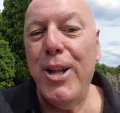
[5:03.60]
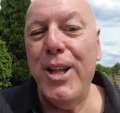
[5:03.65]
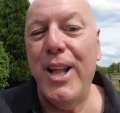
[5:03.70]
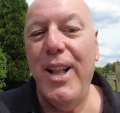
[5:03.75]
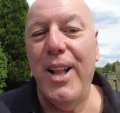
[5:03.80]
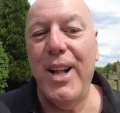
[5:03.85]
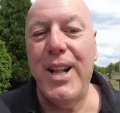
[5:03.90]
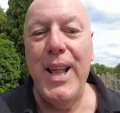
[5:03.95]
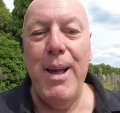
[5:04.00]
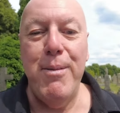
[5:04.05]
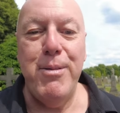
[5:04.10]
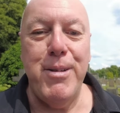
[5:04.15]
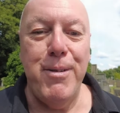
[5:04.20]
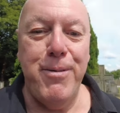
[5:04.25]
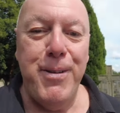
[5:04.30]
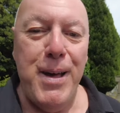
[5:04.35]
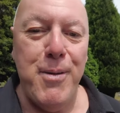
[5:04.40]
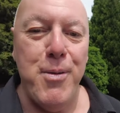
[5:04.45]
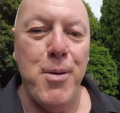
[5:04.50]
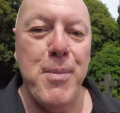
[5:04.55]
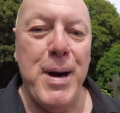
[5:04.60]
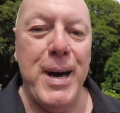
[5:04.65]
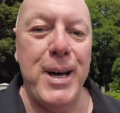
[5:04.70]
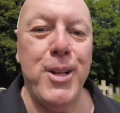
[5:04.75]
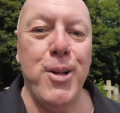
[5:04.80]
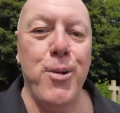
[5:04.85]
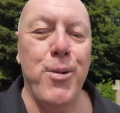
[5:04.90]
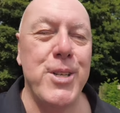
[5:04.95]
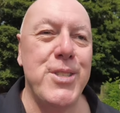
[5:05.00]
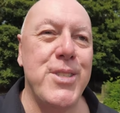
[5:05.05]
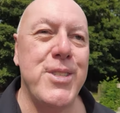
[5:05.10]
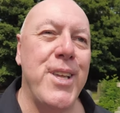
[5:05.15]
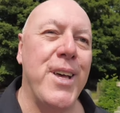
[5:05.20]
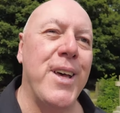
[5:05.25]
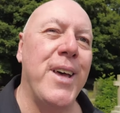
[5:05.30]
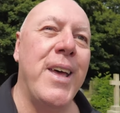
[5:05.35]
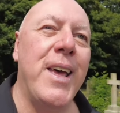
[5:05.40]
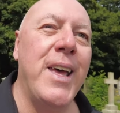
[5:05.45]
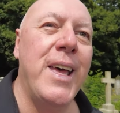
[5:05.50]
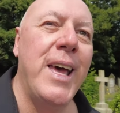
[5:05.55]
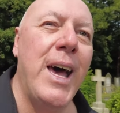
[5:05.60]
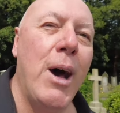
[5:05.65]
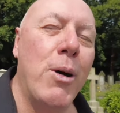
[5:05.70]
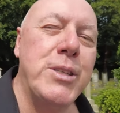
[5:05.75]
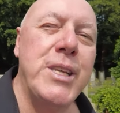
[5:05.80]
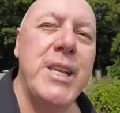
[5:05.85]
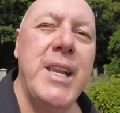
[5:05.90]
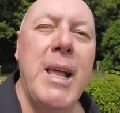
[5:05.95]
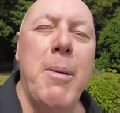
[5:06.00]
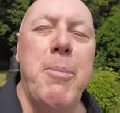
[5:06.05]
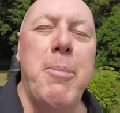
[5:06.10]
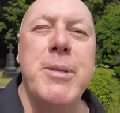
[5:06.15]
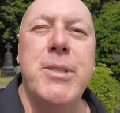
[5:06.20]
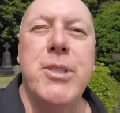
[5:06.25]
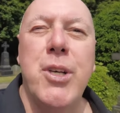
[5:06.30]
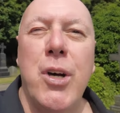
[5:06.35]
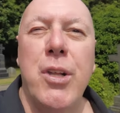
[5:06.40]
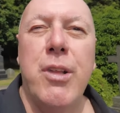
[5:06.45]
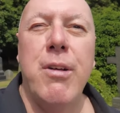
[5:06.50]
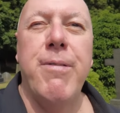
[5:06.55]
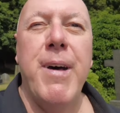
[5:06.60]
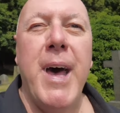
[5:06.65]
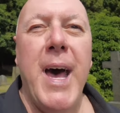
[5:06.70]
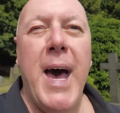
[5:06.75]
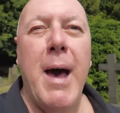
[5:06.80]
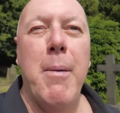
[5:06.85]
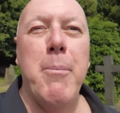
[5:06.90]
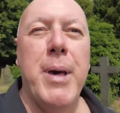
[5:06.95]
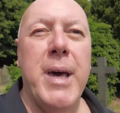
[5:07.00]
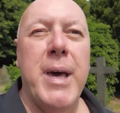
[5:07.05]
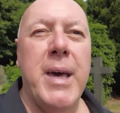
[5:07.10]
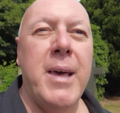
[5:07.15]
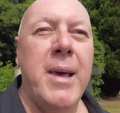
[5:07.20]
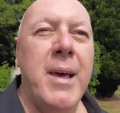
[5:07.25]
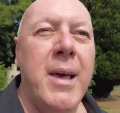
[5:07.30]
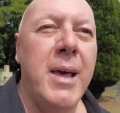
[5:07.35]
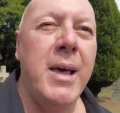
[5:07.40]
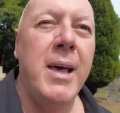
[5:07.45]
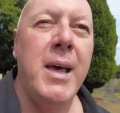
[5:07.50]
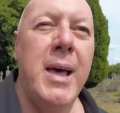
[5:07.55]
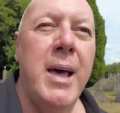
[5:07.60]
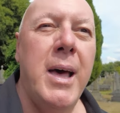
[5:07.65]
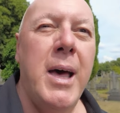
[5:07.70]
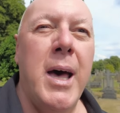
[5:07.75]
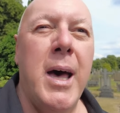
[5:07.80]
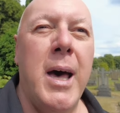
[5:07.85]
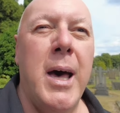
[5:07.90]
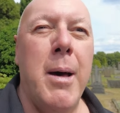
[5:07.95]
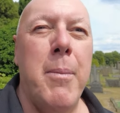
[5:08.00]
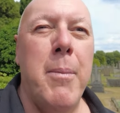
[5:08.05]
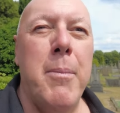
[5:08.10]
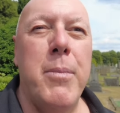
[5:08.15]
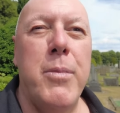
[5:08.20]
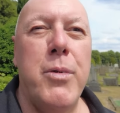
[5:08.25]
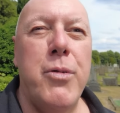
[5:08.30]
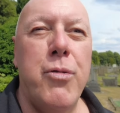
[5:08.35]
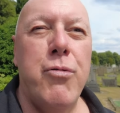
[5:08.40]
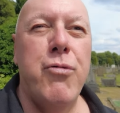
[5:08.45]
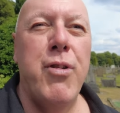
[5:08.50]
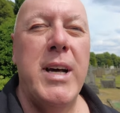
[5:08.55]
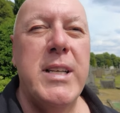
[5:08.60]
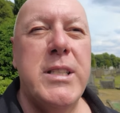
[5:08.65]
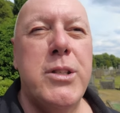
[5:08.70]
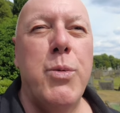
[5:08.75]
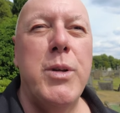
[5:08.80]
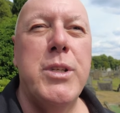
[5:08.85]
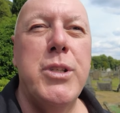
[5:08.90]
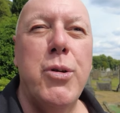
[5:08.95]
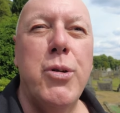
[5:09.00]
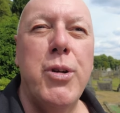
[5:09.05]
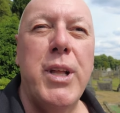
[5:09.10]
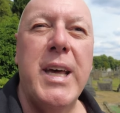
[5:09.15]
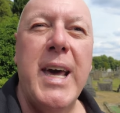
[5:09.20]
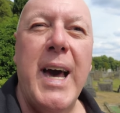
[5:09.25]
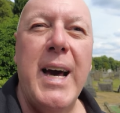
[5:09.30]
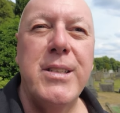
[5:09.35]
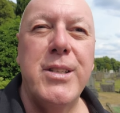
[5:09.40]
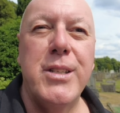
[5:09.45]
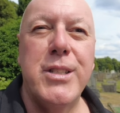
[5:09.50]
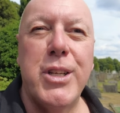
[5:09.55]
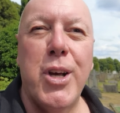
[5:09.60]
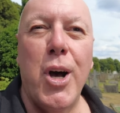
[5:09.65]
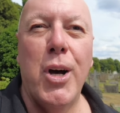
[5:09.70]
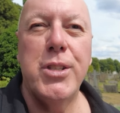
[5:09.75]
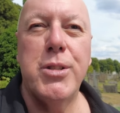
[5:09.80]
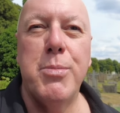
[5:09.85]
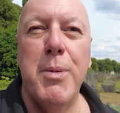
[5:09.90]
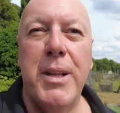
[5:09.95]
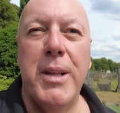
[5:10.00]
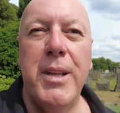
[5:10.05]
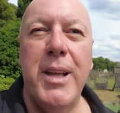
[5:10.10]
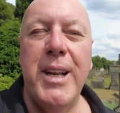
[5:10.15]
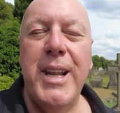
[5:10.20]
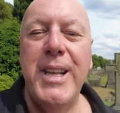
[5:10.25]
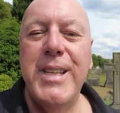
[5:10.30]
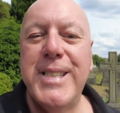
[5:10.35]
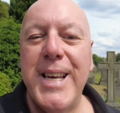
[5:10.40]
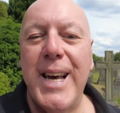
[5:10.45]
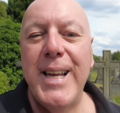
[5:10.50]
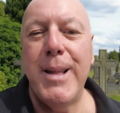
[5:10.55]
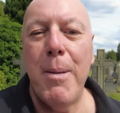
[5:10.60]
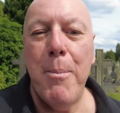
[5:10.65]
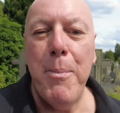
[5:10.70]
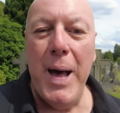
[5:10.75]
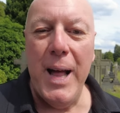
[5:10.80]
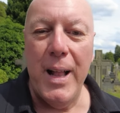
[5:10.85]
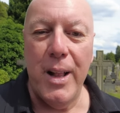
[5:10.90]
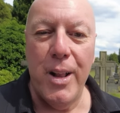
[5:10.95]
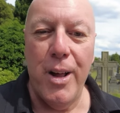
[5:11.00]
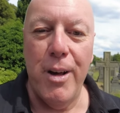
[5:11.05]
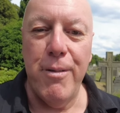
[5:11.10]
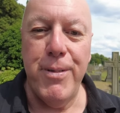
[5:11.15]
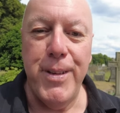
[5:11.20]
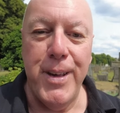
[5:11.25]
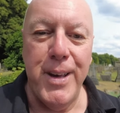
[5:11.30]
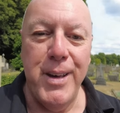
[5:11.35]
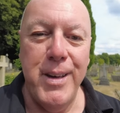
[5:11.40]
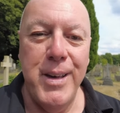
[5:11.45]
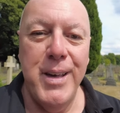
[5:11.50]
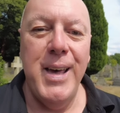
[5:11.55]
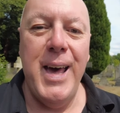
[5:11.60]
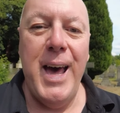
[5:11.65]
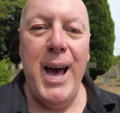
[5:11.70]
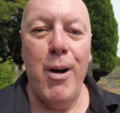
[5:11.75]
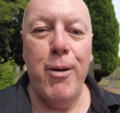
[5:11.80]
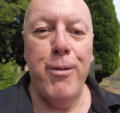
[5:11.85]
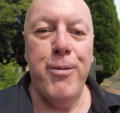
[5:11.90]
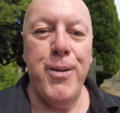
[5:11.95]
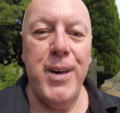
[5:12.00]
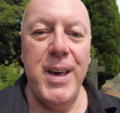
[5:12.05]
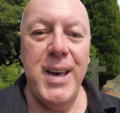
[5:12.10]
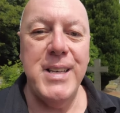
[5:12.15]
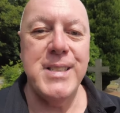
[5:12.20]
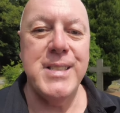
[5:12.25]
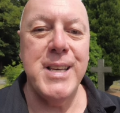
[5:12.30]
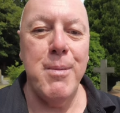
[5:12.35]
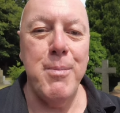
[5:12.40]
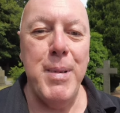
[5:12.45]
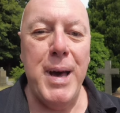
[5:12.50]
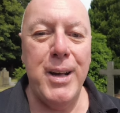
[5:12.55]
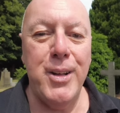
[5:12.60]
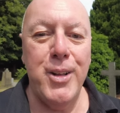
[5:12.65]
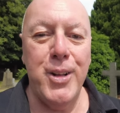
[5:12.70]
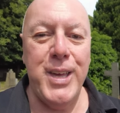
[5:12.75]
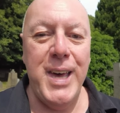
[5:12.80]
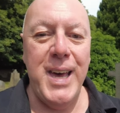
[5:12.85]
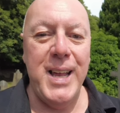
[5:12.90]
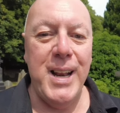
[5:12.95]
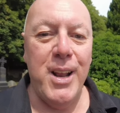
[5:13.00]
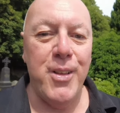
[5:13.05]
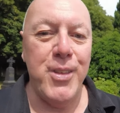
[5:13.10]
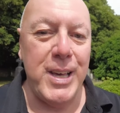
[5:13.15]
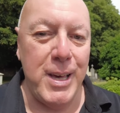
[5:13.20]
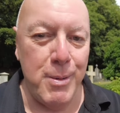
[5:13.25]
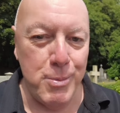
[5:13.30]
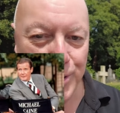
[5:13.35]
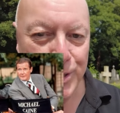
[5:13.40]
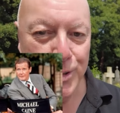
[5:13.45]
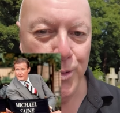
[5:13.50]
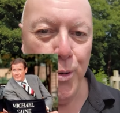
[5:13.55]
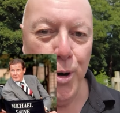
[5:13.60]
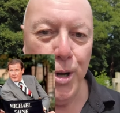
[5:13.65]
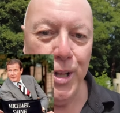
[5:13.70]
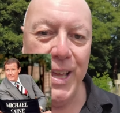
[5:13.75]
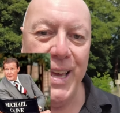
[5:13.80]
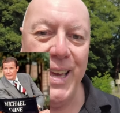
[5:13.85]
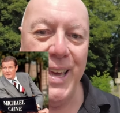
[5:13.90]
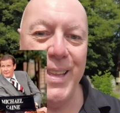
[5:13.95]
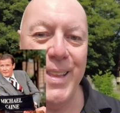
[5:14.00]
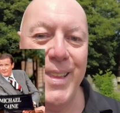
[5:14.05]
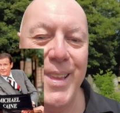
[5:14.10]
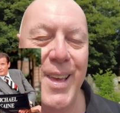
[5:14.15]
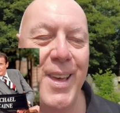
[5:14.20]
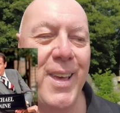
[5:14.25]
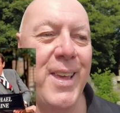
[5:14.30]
other little claim to fame of Michael was that I was in an episode of Heartbeat, dressed with two other guys as Scotsmen, and inside the belt of the outfit it said Michael Caine. I think he must have worn it in